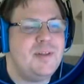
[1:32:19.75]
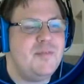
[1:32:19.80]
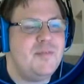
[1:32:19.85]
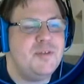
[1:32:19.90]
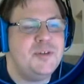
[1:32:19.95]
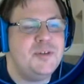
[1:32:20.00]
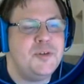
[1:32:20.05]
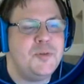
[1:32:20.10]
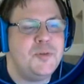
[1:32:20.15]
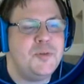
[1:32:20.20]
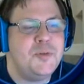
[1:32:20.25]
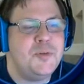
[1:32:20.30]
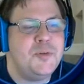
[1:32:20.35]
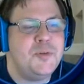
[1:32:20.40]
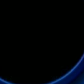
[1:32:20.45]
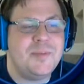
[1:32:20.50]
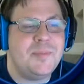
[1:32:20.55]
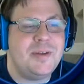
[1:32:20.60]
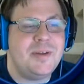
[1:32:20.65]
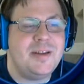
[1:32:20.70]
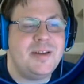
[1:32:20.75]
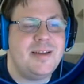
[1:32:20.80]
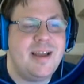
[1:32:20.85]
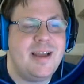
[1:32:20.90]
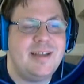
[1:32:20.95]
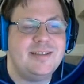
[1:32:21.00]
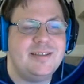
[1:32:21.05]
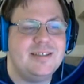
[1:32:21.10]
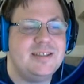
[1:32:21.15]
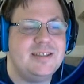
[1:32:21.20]
every 2 weeks on Monday
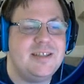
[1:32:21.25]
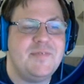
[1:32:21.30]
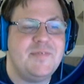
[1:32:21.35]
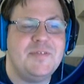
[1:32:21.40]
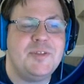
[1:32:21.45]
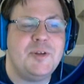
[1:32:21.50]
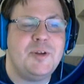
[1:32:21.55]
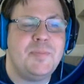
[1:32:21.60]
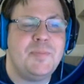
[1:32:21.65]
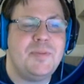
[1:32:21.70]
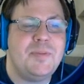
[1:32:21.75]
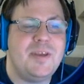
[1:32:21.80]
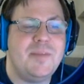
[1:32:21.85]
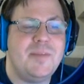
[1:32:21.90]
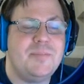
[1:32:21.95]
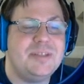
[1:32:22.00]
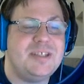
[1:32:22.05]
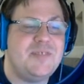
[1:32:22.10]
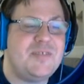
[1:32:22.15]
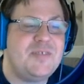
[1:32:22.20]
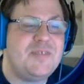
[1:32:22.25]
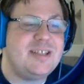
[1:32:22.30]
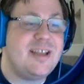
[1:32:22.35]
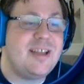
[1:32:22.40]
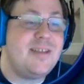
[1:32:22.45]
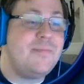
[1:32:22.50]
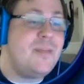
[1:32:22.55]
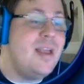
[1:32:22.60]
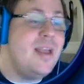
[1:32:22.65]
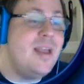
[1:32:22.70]
nights at 7:30 p.m. Pacific
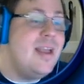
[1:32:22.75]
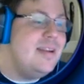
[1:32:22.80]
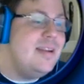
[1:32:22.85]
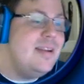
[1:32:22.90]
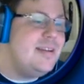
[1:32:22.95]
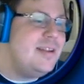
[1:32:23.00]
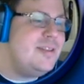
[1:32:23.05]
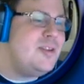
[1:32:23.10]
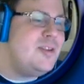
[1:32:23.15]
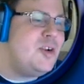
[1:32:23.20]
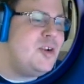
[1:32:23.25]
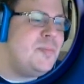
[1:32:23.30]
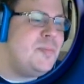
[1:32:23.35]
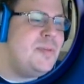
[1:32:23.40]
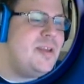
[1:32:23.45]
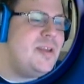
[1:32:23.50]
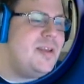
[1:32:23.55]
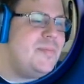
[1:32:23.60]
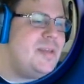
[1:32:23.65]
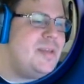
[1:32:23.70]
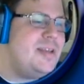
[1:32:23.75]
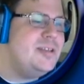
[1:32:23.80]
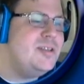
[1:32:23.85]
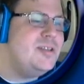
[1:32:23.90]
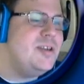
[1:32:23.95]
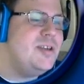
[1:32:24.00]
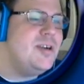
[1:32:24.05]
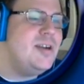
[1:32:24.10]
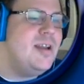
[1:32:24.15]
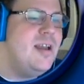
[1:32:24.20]
time, 10:30 p.m.
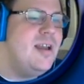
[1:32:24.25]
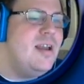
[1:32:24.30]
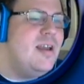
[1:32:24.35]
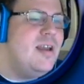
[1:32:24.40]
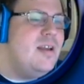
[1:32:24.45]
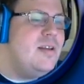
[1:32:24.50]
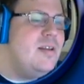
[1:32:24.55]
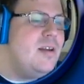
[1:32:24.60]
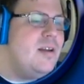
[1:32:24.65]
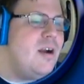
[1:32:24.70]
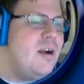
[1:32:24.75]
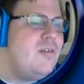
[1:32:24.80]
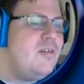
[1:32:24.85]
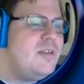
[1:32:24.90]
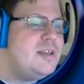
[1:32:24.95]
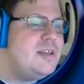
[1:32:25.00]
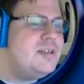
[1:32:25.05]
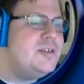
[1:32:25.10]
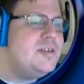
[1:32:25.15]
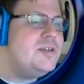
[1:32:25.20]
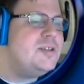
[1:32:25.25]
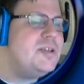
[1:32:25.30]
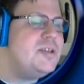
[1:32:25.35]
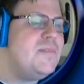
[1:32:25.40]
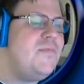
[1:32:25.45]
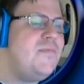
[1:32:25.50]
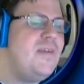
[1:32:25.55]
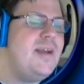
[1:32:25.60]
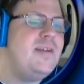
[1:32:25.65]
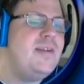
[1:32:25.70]
Eastern, our listeners
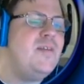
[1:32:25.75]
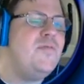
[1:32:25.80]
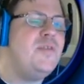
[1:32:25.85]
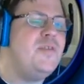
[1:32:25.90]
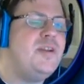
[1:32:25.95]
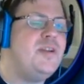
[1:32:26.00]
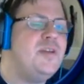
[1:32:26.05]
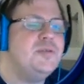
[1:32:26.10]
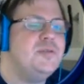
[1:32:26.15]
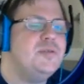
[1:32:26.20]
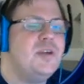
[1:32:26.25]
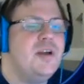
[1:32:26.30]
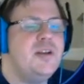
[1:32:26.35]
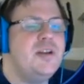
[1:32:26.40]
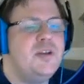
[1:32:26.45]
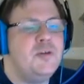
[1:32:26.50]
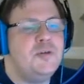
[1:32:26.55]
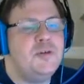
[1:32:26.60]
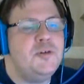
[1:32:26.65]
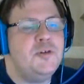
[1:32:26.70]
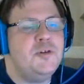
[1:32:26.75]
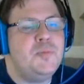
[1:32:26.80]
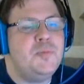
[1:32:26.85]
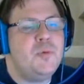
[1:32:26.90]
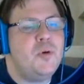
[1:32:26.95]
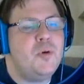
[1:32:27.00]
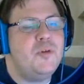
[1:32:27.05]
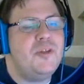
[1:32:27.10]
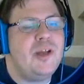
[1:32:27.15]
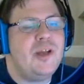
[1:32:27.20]
can find our videos on YouTube
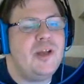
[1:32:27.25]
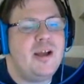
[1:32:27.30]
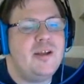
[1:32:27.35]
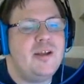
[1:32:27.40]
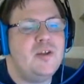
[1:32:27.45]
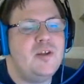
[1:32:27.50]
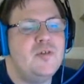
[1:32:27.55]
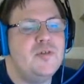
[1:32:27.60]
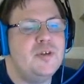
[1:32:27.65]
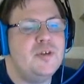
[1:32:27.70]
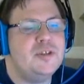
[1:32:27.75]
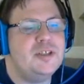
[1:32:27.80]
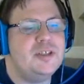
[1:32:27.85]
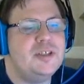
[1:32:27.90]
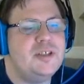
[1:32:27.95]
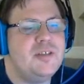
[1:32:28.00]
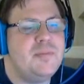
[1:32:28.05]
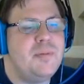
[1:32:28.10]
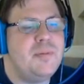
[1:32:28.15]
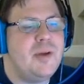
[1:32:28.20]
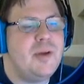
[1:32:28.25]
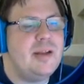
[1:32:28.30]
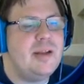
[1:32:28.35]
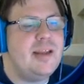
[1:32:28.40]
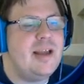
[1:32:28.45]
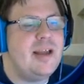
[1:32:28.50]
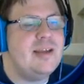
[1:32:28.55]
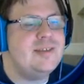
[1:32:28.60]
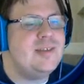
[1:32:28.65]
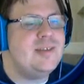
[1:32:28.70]
or the audio versions of the
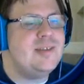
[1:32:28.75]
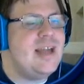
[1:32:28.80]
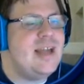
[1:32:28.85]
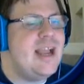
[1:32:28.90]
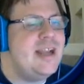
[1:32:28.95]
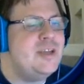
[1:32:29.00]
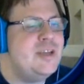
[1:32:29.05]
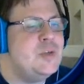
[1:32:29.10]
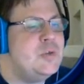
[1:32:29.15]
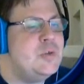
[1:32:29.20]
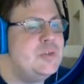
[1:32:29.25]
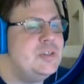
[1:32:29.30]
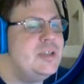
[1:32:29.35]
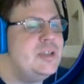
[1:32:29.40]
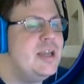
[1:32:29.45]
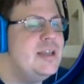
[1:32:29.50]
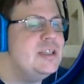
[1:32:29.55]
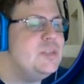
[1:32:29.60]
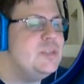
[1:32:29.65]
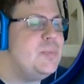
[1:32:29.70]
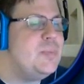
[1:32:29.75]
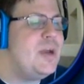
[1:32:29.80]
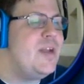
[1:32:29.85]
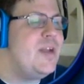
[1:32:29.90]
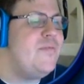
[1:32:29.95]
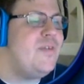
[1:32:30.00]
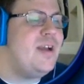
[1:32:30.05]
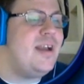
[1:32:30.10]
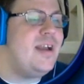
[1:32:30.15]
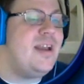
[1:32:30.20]
podcast on iTunes,
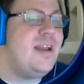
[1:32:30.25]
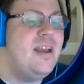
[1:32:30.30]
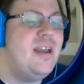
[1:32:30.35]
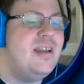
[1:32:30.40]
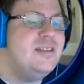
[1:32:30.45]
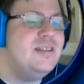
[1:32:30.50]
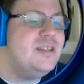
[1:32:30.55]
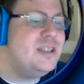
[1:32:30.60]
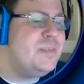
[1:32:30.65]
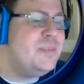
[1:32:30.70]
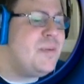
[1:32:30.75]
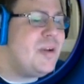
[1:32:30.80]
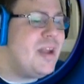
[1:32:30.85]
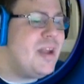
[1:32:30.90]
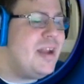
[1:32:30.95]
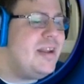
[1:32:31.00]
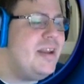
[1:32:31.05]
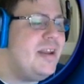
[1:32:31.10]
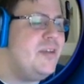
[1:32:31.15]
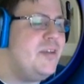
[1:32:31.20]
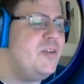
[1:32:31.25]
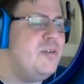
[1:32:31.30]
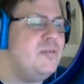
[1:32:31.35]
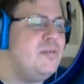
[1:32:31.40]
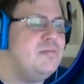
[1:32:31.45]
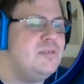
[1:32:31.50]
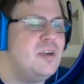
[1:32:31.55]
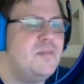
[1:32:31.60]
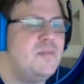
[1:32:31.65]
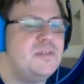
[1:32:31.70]
Spotify, just about any other
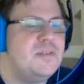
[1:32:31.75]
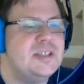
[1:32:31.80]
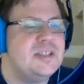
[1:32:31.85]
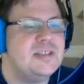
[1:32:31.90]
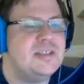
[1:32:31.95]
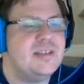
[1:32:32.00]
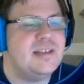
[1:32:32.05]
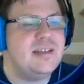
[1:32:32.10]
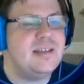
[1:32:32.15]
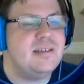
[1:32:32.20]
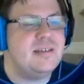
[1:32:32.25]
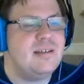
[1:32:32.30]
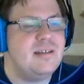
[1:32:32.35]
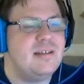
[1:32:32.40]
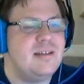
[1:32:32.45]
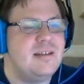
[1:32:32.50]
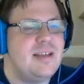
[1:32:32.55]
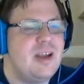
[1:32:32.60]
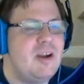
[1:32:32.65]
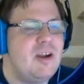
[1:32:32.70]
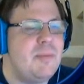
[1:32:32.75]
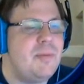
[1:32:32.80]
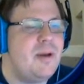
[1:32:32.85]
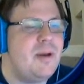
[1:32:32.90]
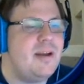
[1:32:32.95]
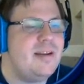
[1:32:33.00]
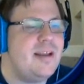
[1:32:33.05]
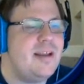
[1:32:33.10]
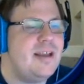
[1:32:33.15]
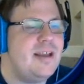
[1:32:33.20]
services that carry
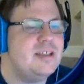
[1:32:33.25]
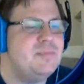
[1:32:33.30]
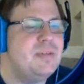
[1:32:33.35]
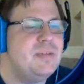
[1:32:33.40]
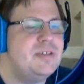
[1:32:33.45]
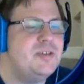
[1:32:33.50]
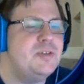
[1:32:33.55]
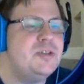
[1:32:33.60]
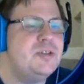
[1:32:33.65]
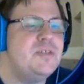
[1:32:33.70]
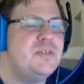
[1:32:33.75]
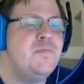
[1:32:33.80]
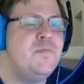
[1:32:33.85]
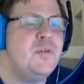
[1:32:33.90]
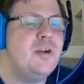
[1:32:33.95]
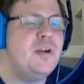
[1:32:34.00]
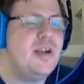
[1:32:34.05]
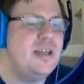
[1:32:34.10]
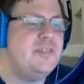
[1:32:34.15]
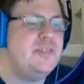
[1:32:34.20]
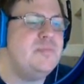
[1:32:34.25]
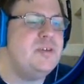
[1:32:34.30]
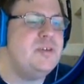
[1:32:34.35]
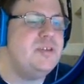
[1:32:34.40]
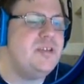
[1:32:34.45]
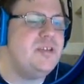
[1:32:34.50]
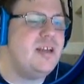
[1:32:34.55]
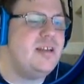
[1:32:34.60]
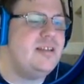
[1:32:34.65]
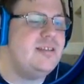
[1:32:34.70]
podcasts by searching for Cosmere
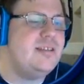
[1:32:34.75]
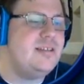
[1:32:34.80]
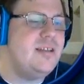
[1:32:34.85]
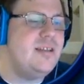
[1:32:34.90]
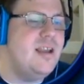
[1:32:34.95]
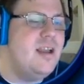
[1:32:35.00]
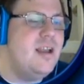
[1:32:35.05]
Studies.